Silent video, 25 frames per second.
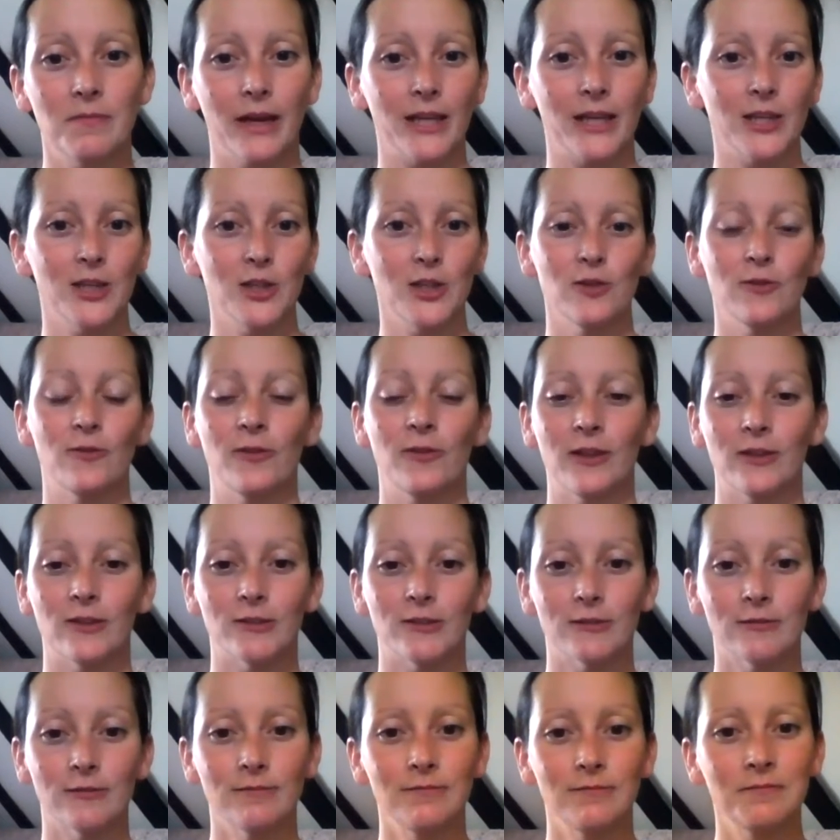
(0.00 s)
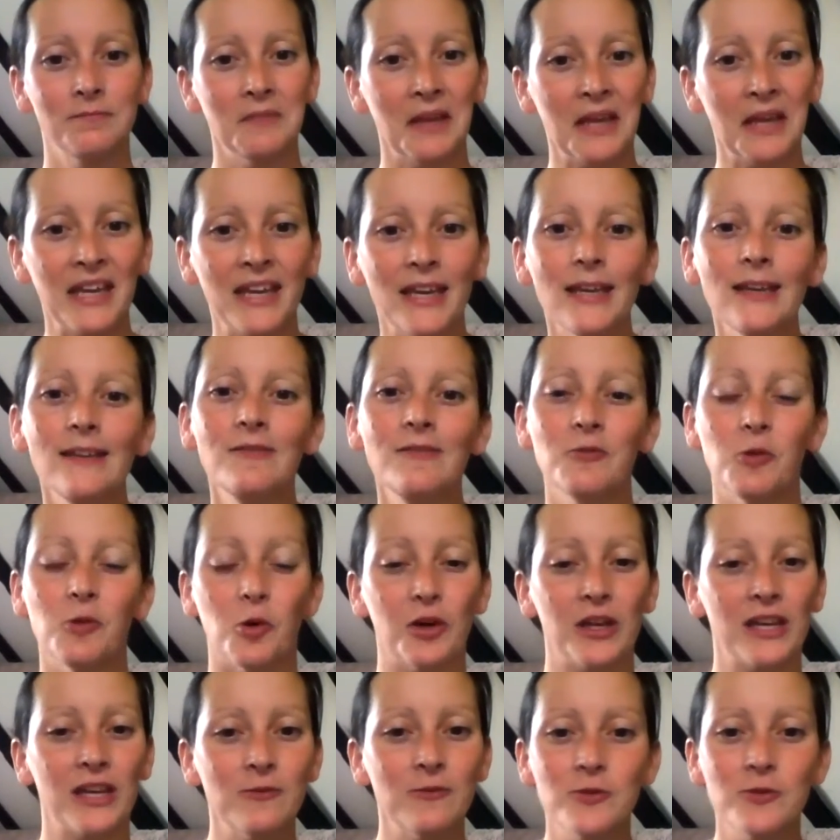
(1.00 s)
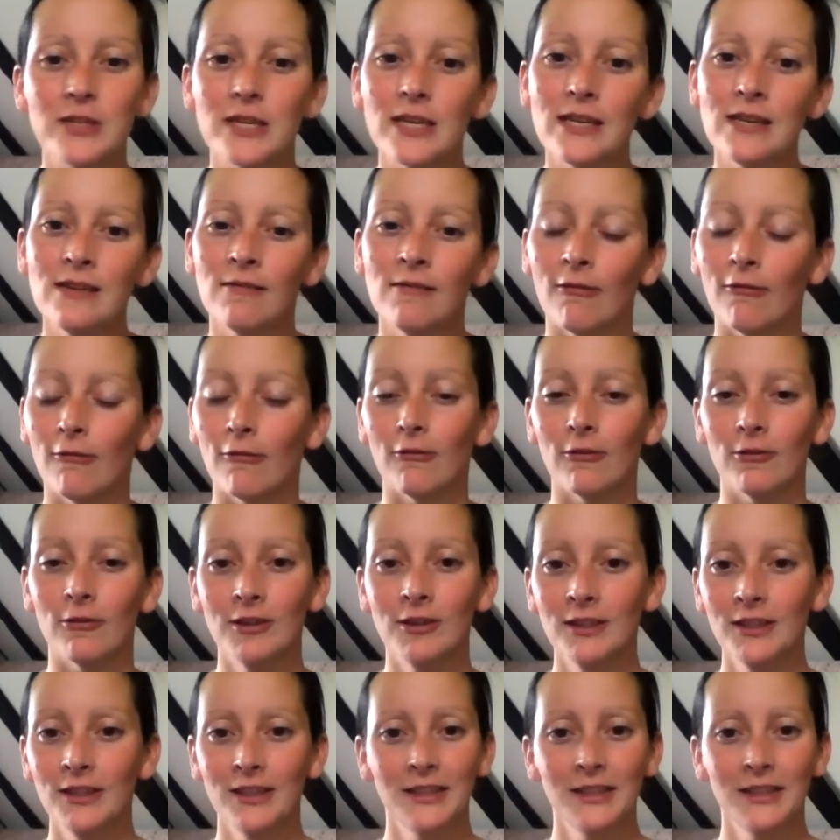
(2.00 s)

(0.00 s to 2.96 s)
making you feel icky or guilty or